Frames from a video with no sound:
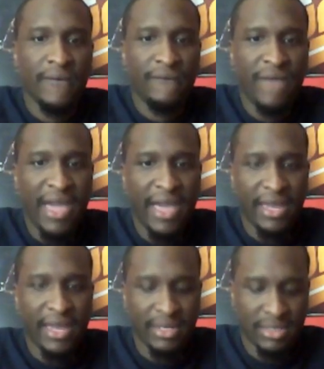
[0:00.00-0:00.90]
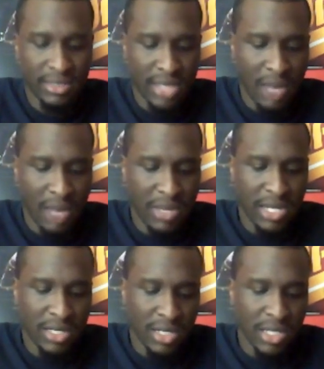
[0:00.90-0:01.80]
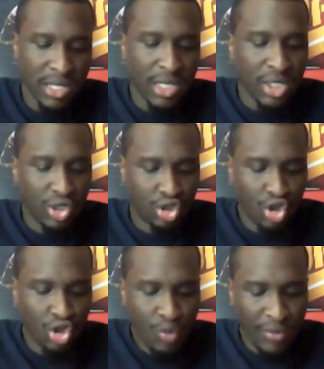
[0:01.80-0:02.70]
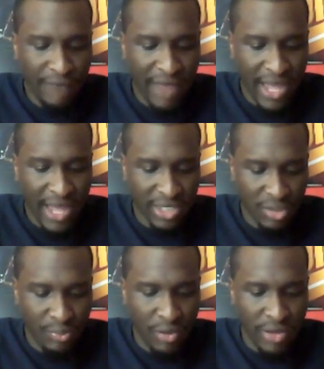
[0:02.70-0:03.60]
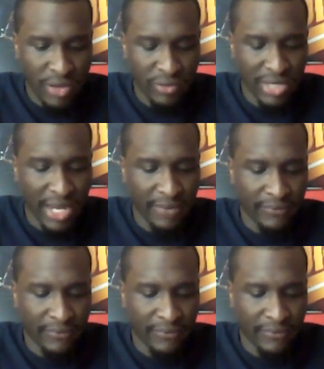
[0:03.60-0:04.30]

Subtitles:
fast. I mean, super fast to the point you was like,